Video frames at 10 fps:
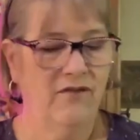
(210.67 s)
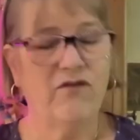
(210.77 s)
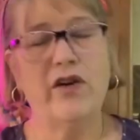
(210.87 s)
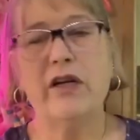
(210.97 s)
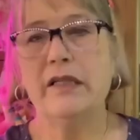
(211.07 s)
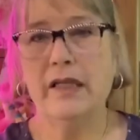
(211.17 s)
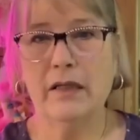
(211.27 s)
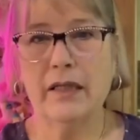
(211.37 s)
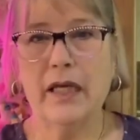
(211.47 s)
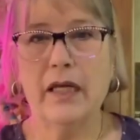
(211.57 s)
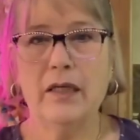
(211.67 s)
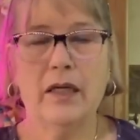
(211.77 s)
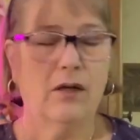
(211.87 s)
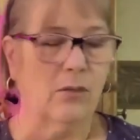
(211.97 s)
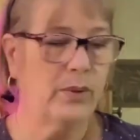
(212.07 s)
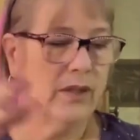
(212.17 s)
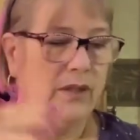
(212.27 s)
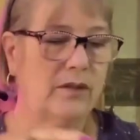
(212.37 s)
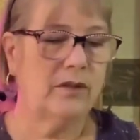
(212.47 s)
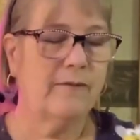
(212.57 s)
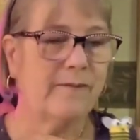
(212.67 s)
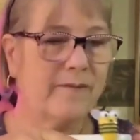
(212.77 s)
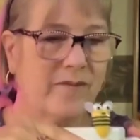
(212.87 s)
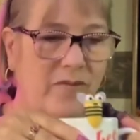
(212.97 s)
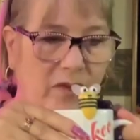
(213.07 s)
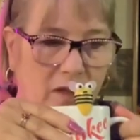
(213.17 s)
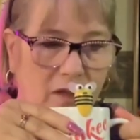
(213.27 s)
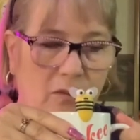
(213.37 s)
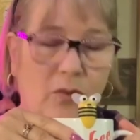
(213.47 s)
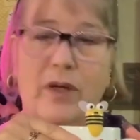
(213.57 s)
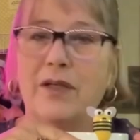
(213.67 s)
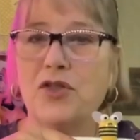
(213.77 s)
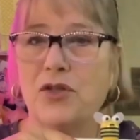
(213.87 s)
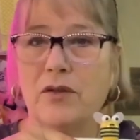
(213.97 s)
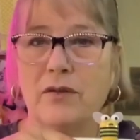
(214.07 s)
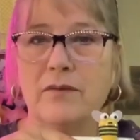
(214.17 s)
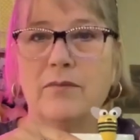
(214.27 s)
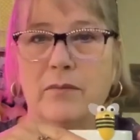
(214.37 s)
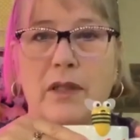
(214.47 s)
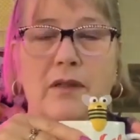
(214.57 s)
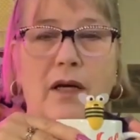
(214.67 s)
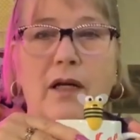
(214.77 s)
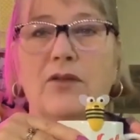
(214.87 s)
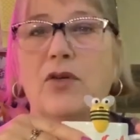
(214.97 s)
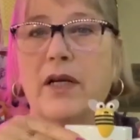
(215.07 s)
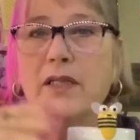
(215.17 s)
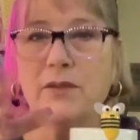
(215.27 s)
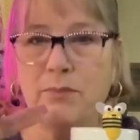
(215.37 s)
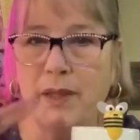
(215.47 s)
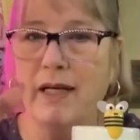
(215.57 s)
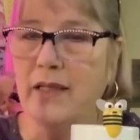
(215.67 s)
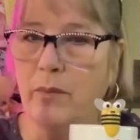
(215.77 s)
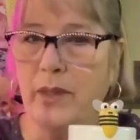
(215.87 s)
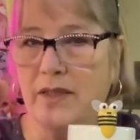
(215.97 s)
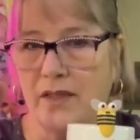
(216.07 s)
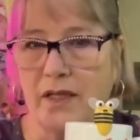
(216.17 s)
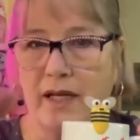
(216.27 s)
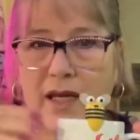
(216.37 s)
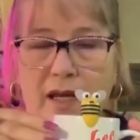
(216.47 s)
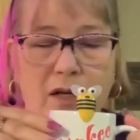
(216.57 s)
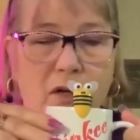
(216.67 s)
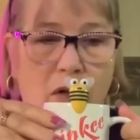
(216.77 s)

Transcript: very young kitten at our place. We're not sure, but I'll try to explain it the best that I can.